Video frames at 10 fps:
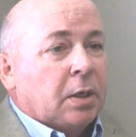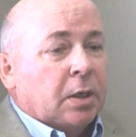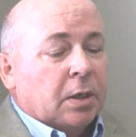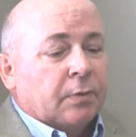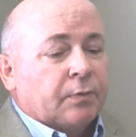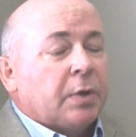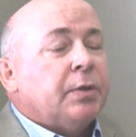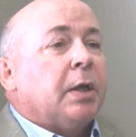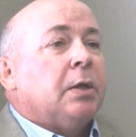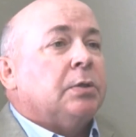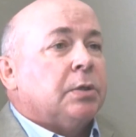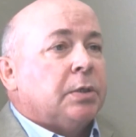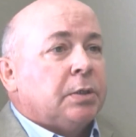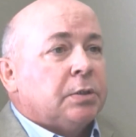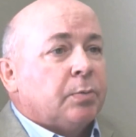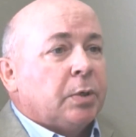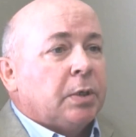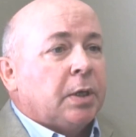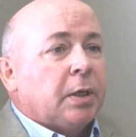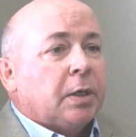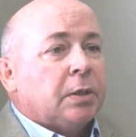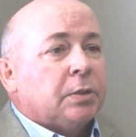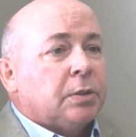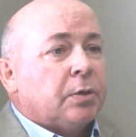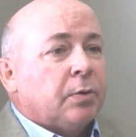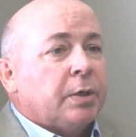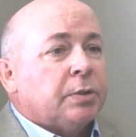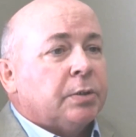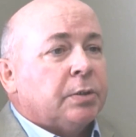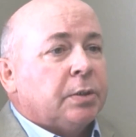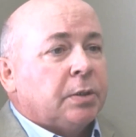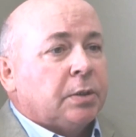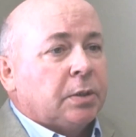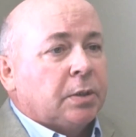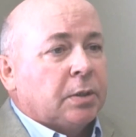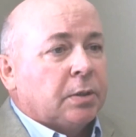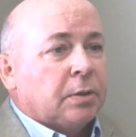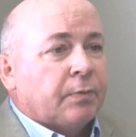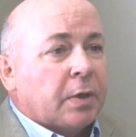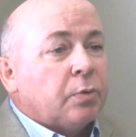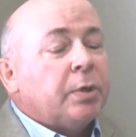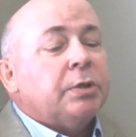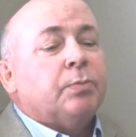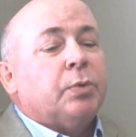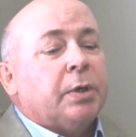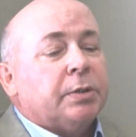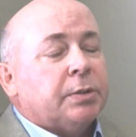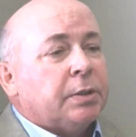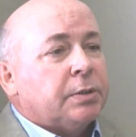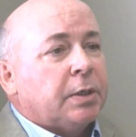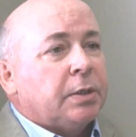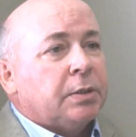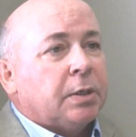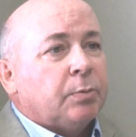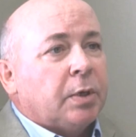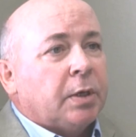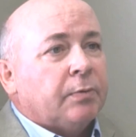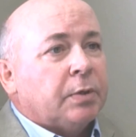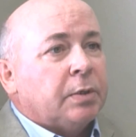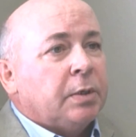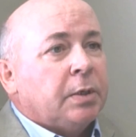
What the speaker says: And if nothing else, it needs to be a consideration in the evaluation process anytime you have